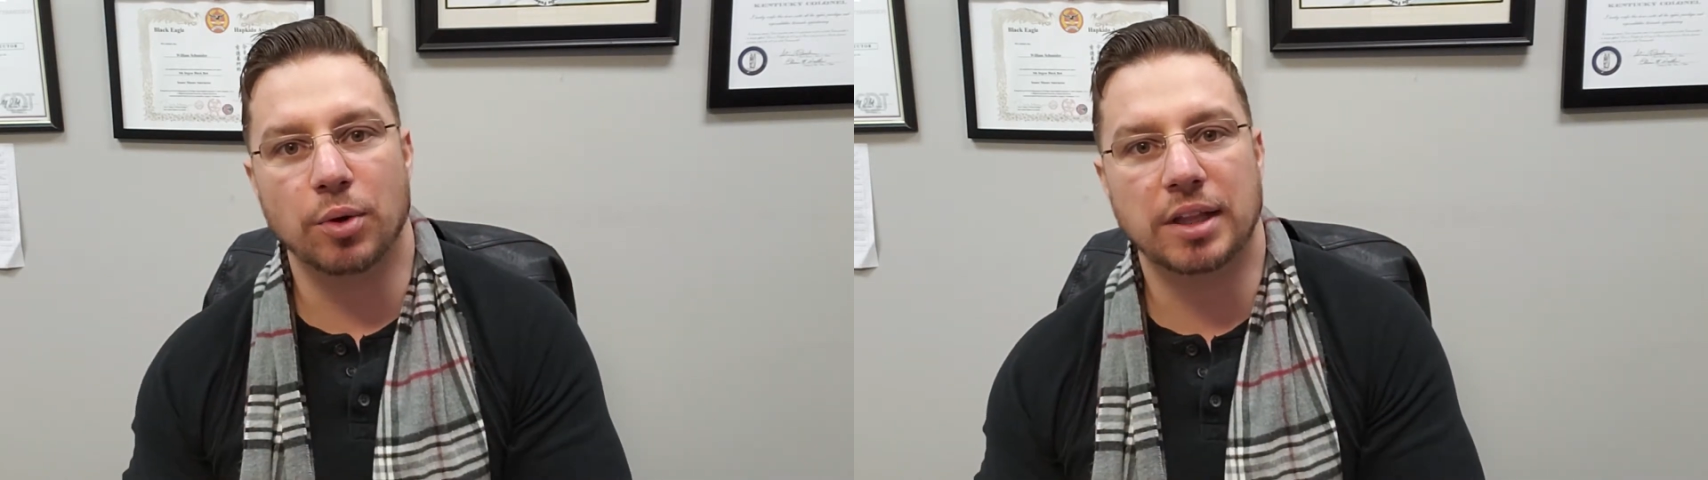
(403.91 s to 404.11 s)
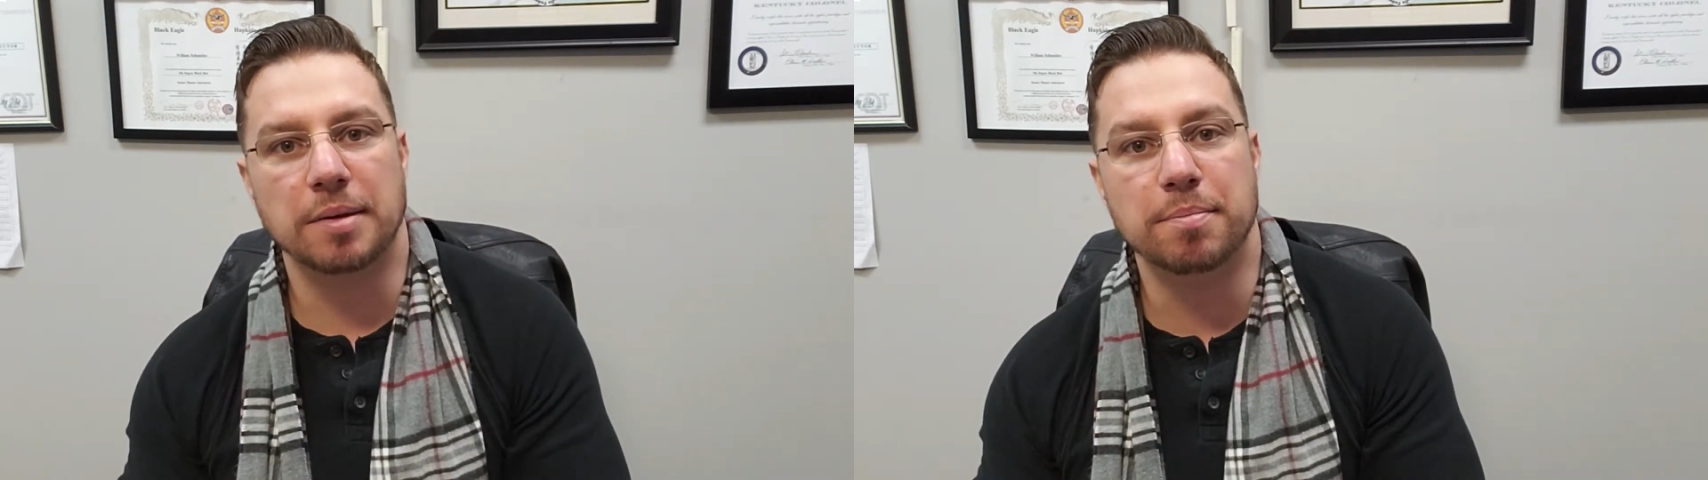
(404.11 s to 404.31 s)

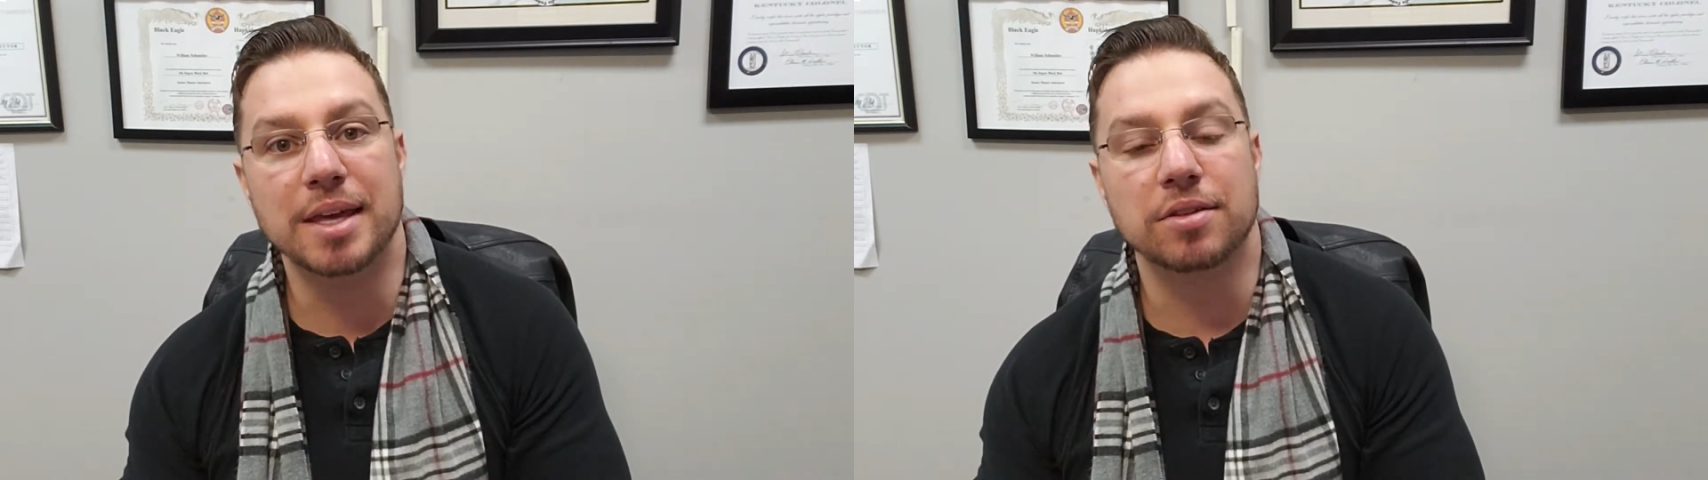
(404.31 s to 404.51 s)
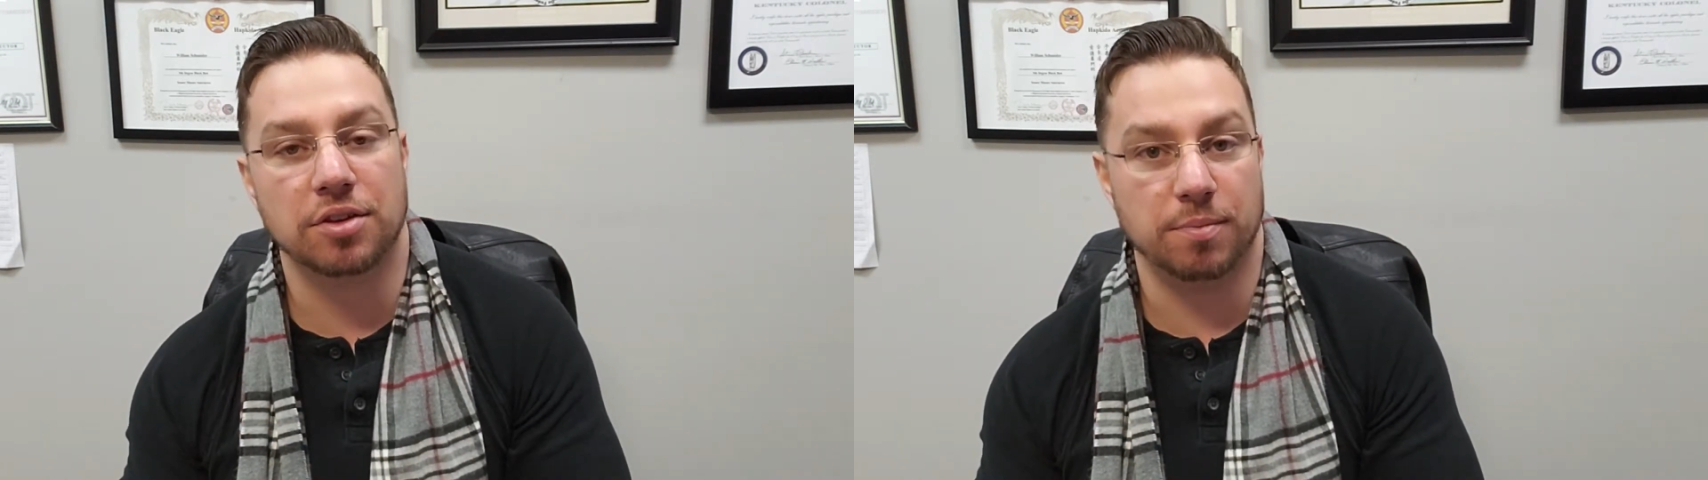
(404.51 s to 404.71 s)
weekly
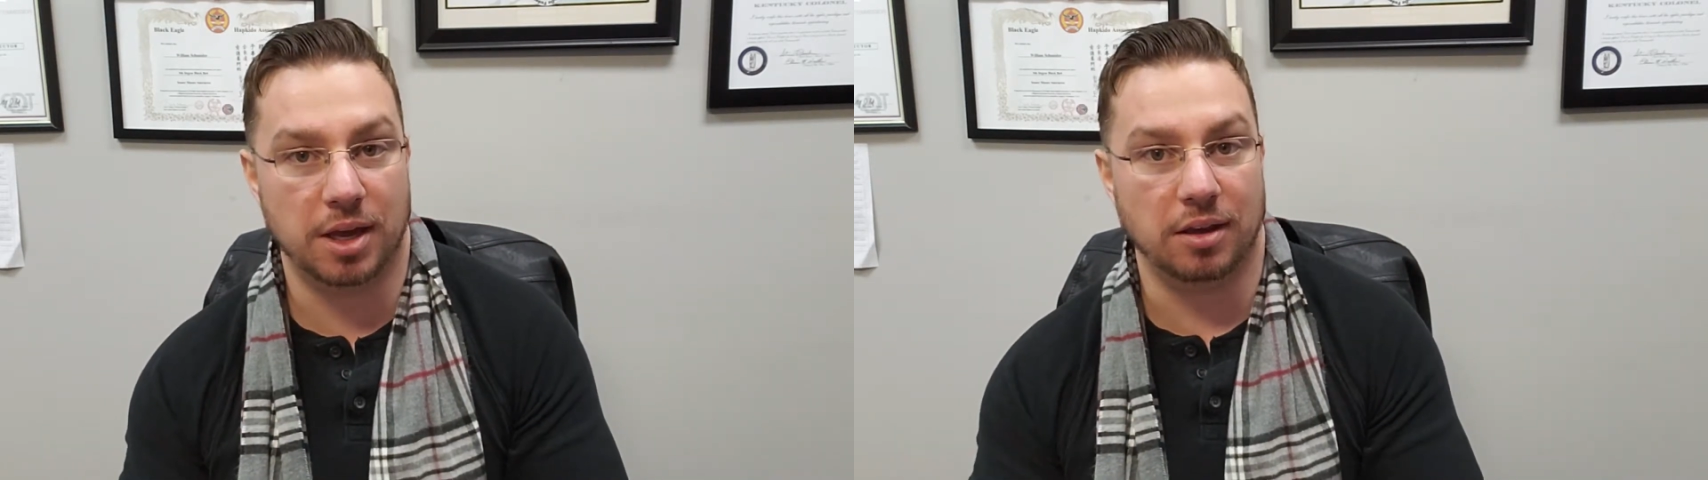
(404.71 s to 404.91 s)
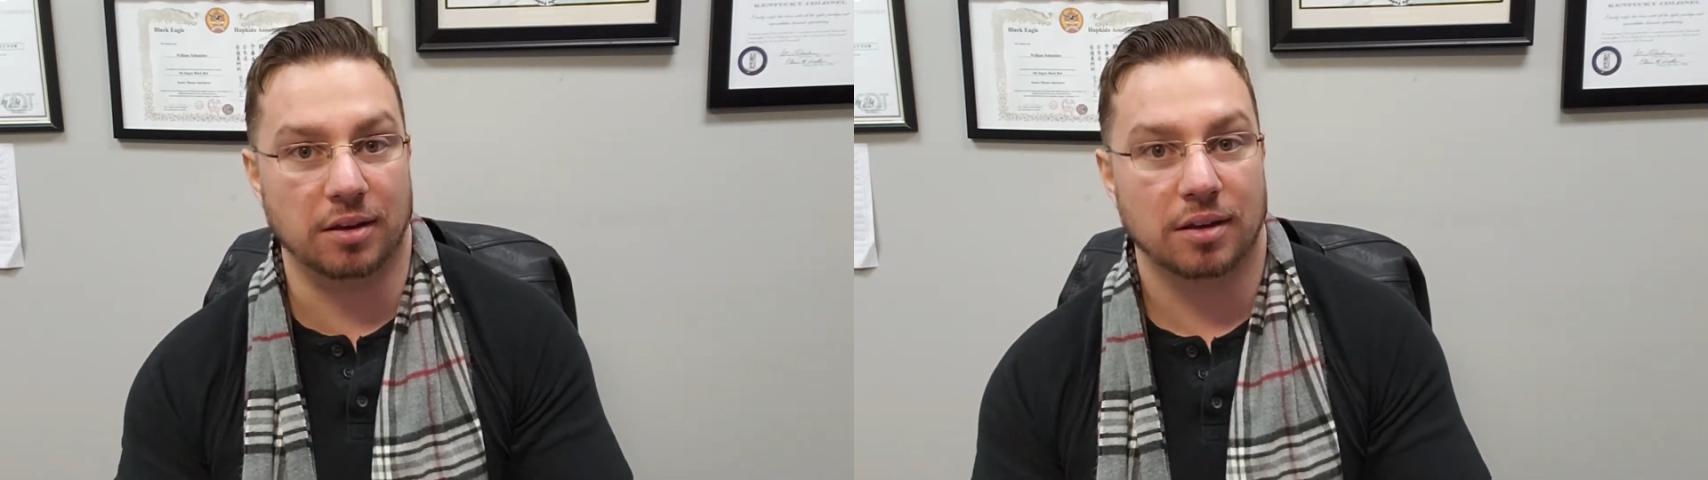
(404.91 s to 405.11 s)
business
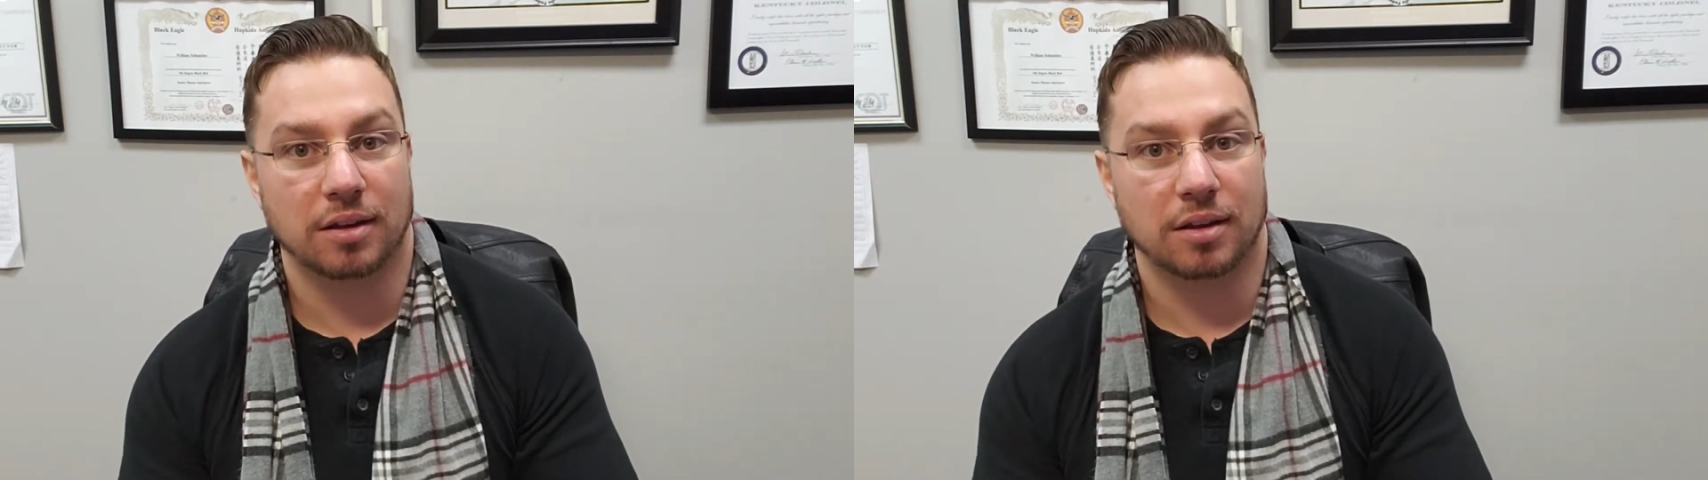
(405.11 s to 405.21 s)
meeting.